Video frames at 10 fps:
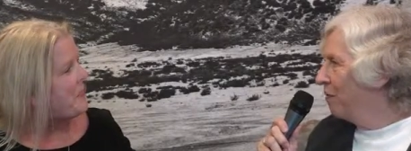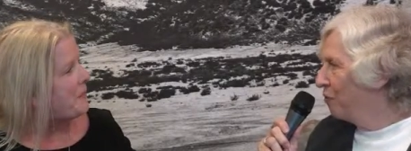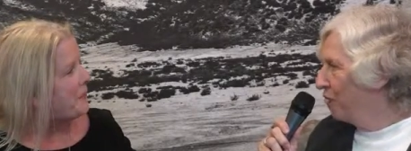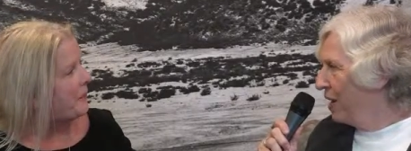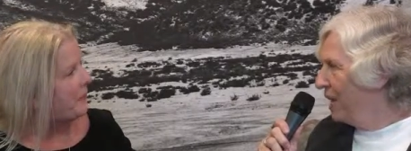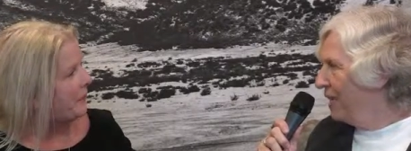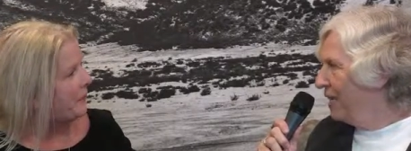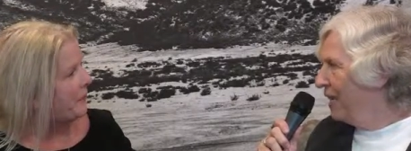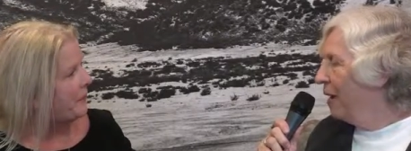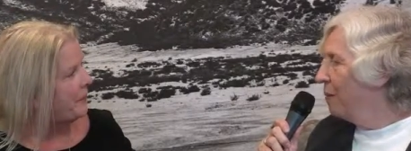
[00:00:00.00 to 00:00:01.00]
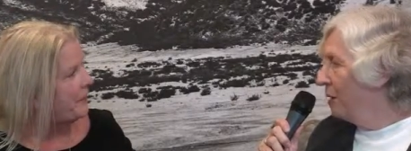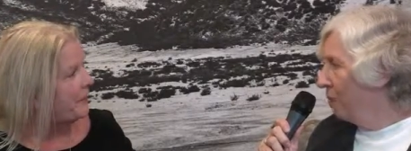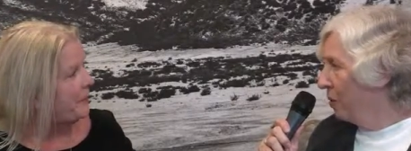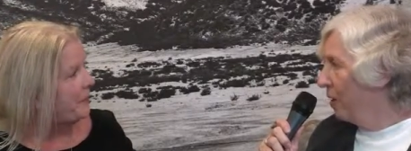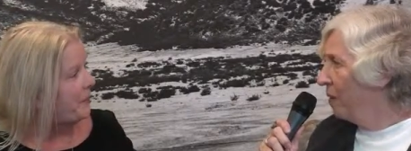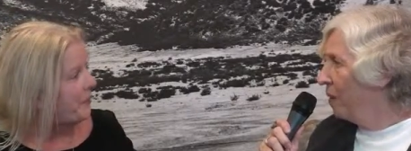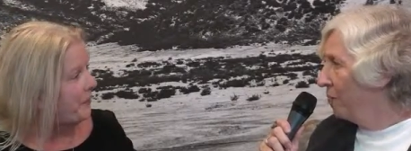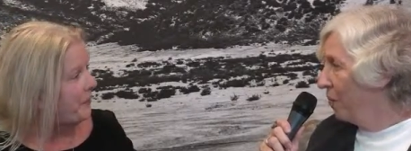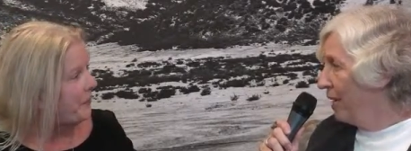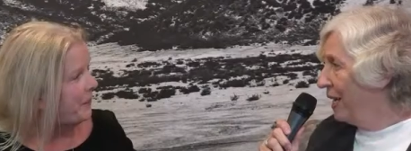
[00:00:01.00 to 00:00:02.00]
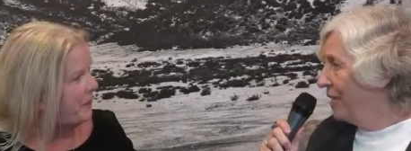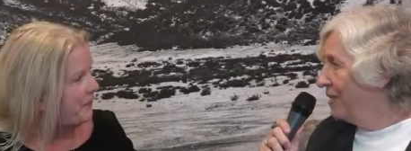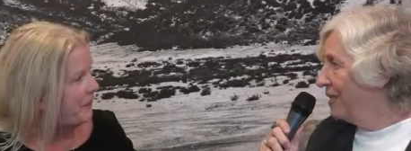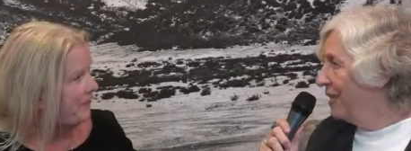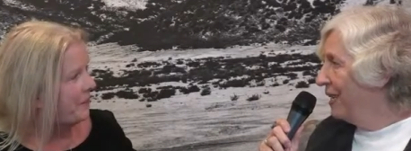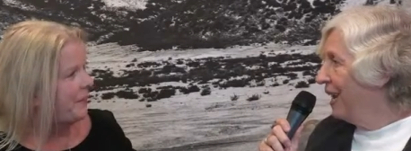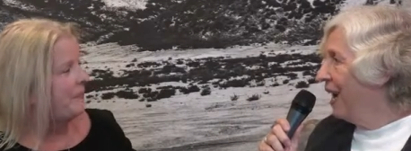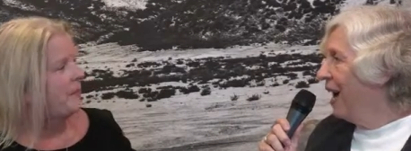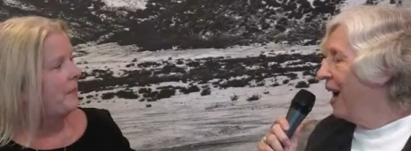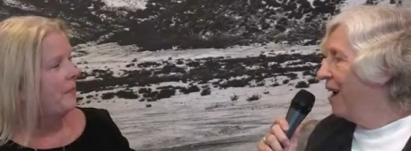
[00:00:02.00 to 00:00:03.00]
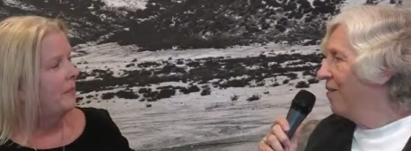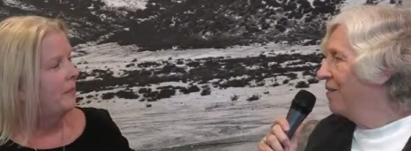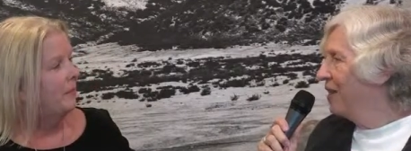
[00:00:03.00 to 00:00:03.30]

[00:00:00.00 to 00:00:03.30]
Speaker 1: a friend, a member of the Friends of